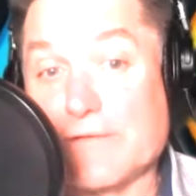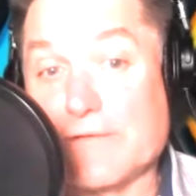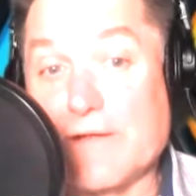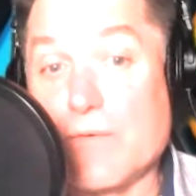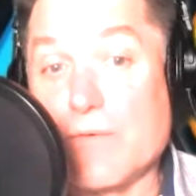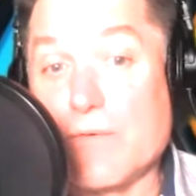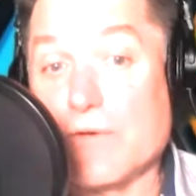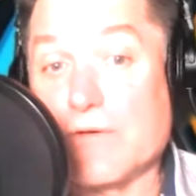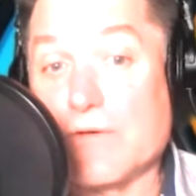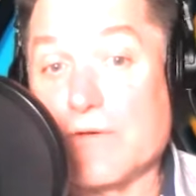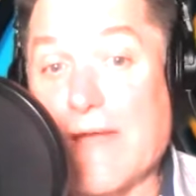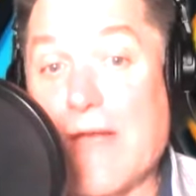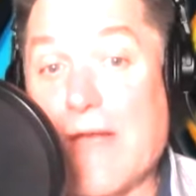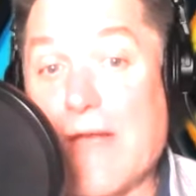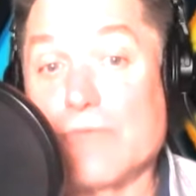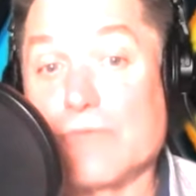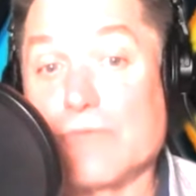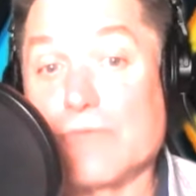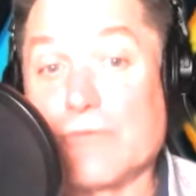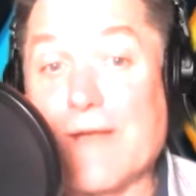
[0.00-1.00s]
they were
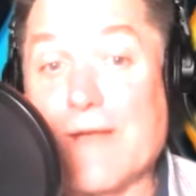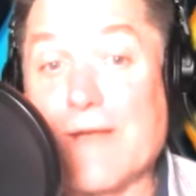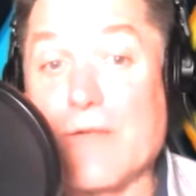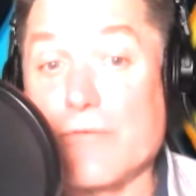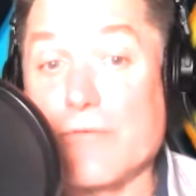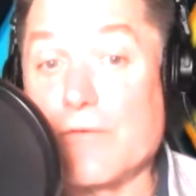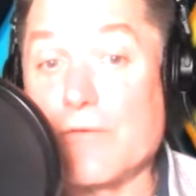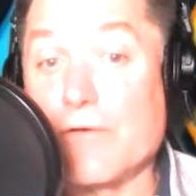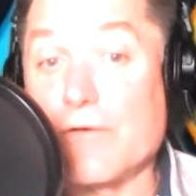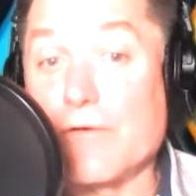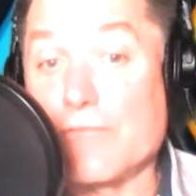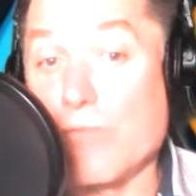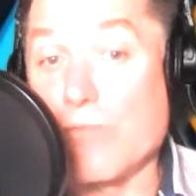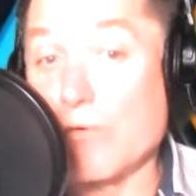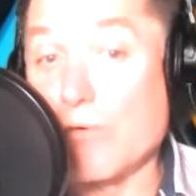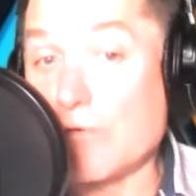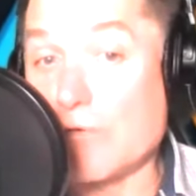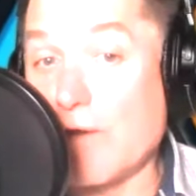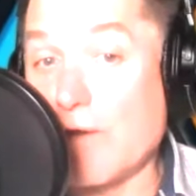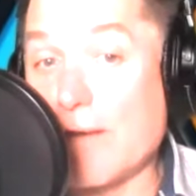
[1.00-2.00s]
counseled out 3 or
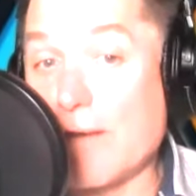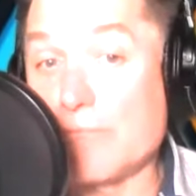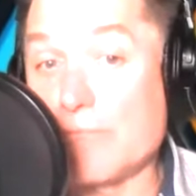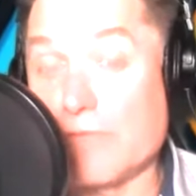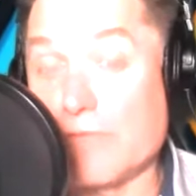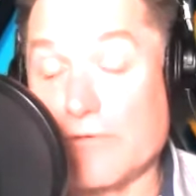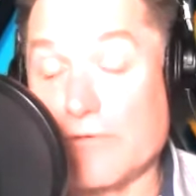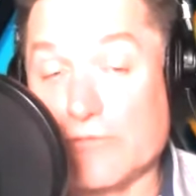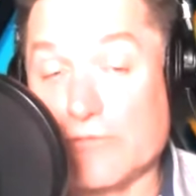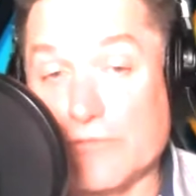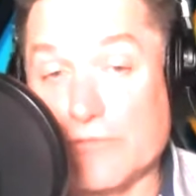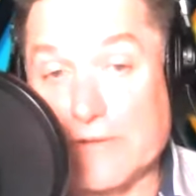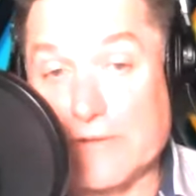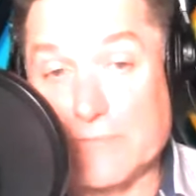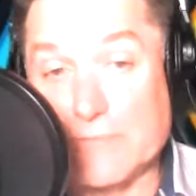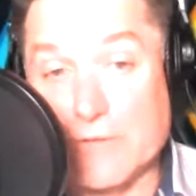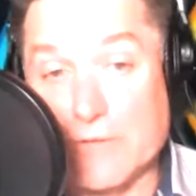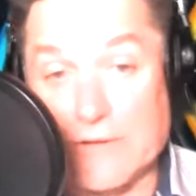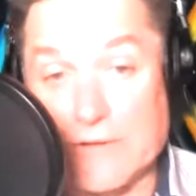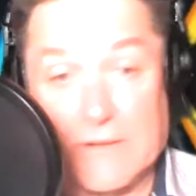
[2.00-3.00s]
4 times on the
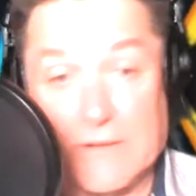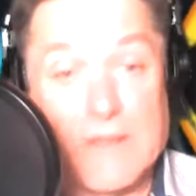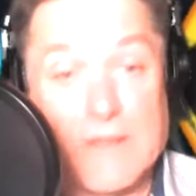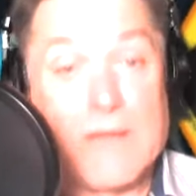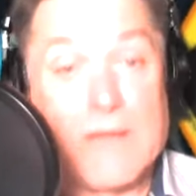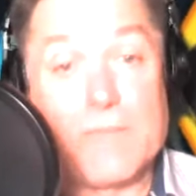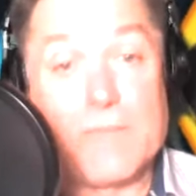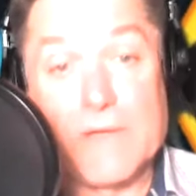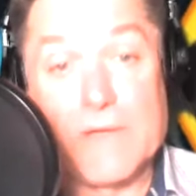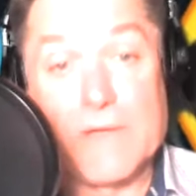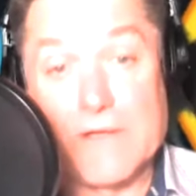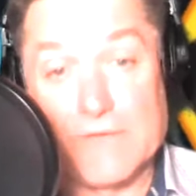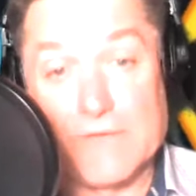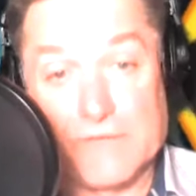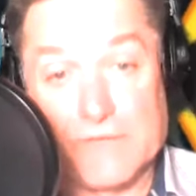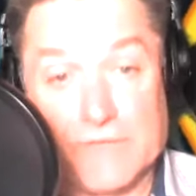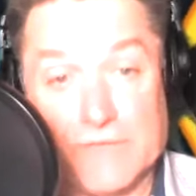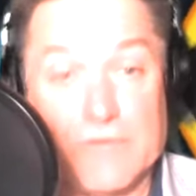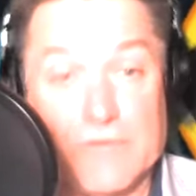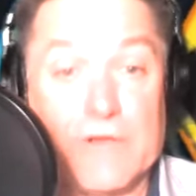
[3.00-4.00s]
trademark because
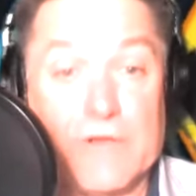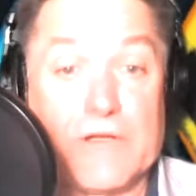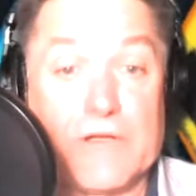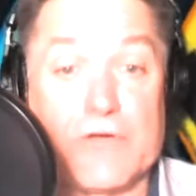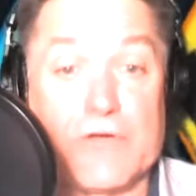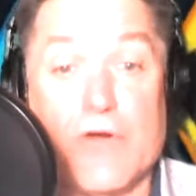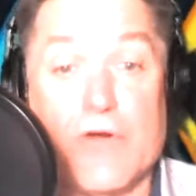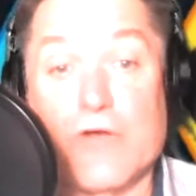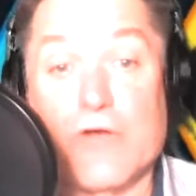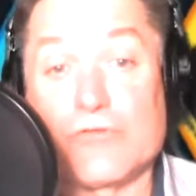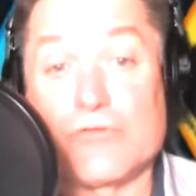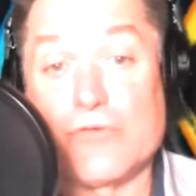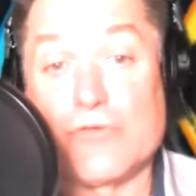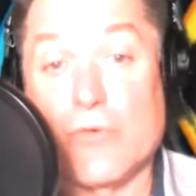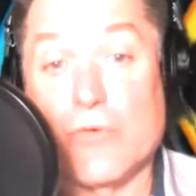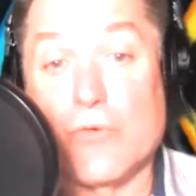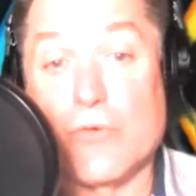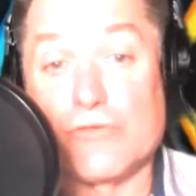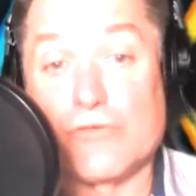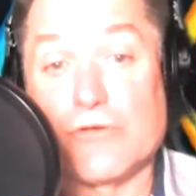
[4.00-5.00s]
it nearly crossed
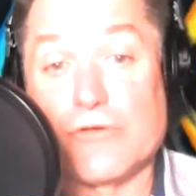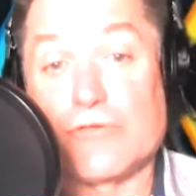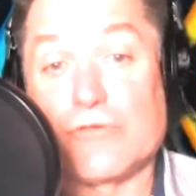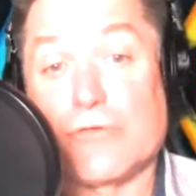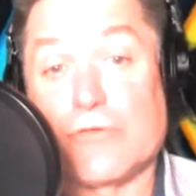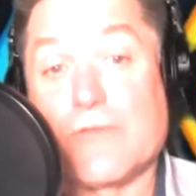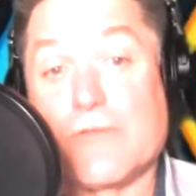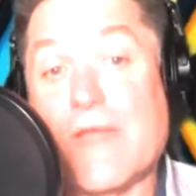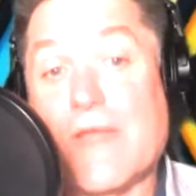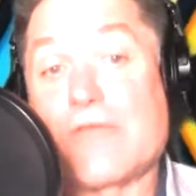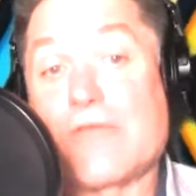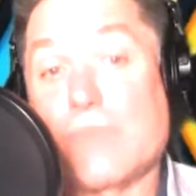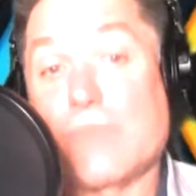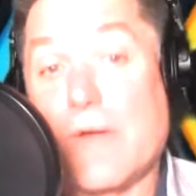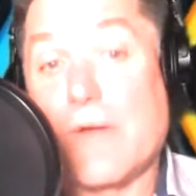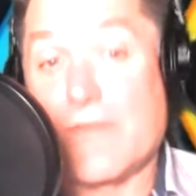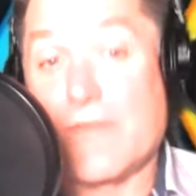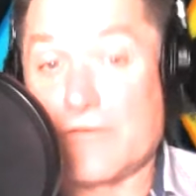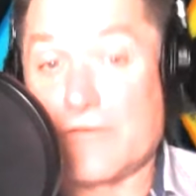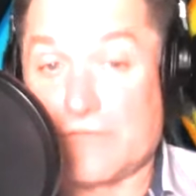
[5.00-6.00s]
yours. And so that's why
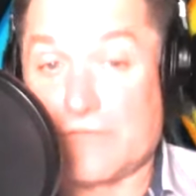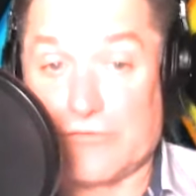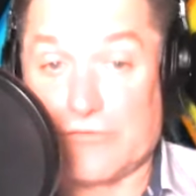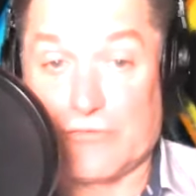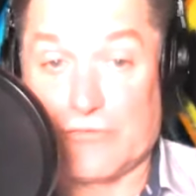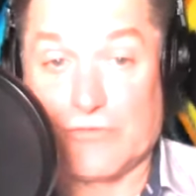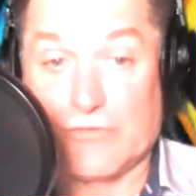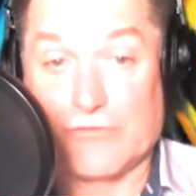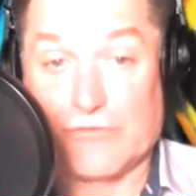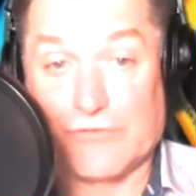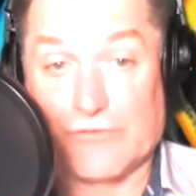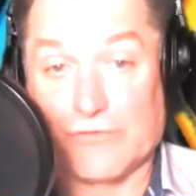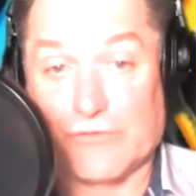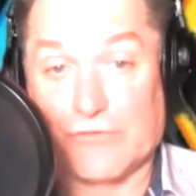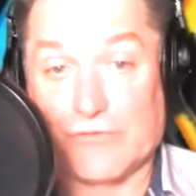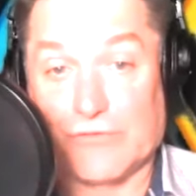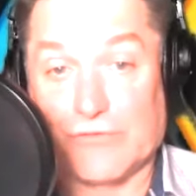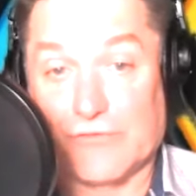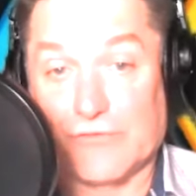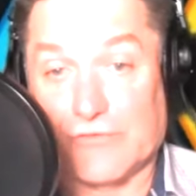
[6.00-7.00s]
they sent you the cease
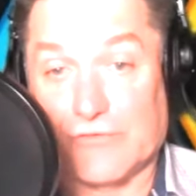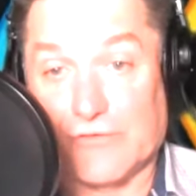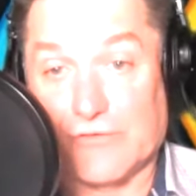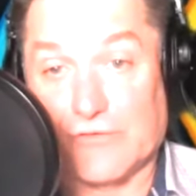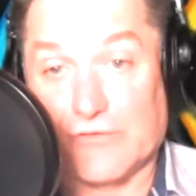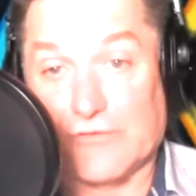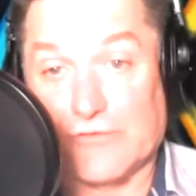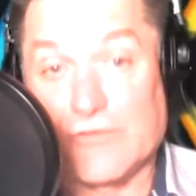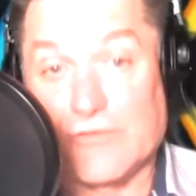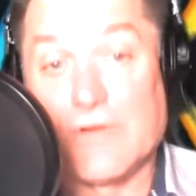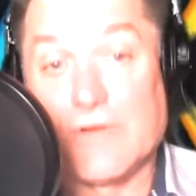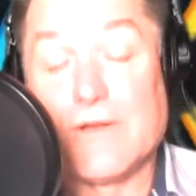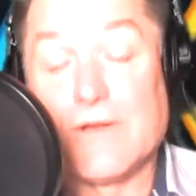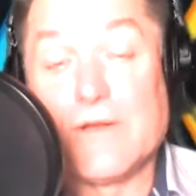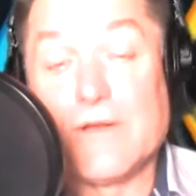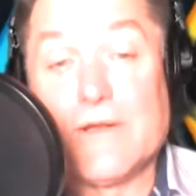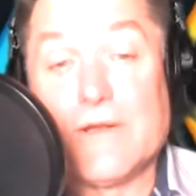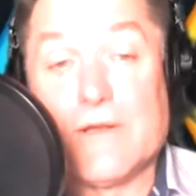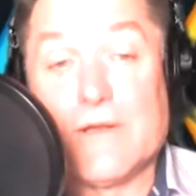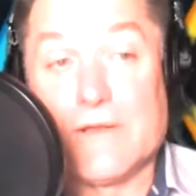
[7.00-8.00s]
and desist.
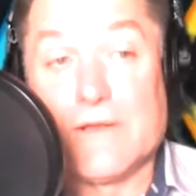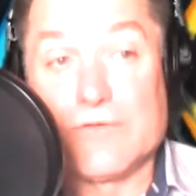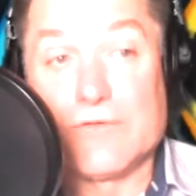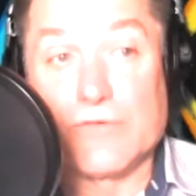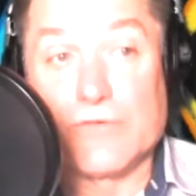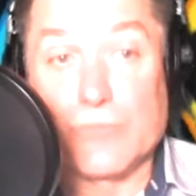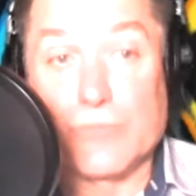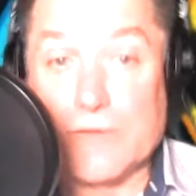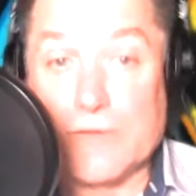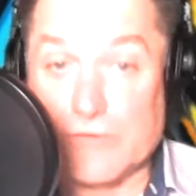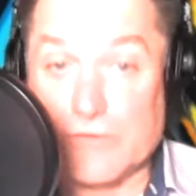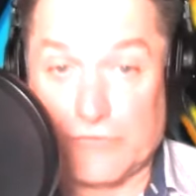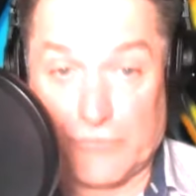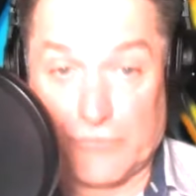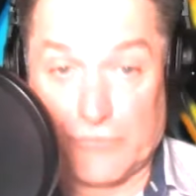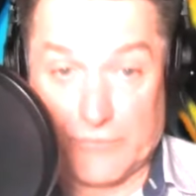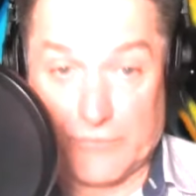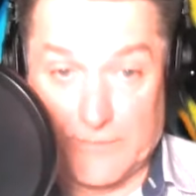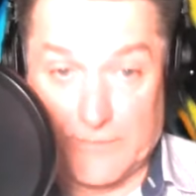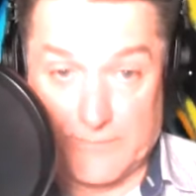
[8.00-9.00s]
He says, we can
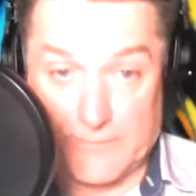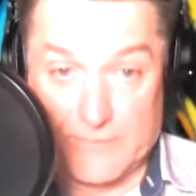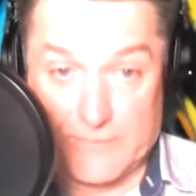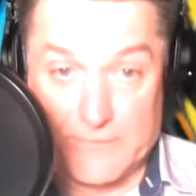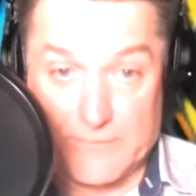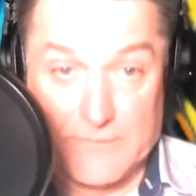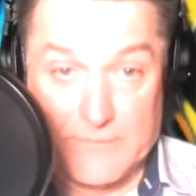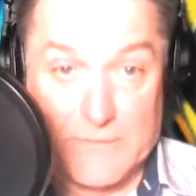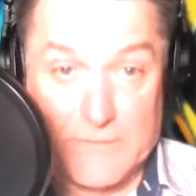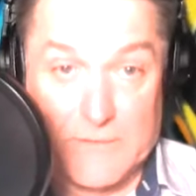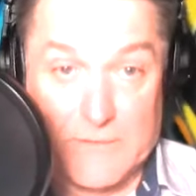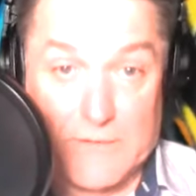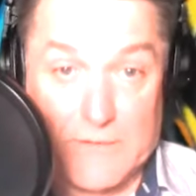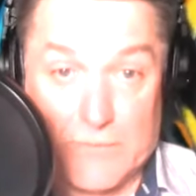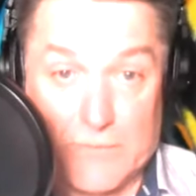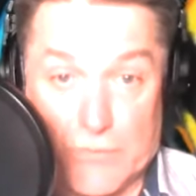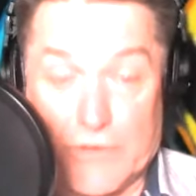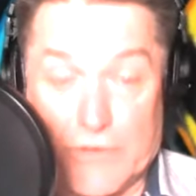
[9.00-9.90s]
sue them. What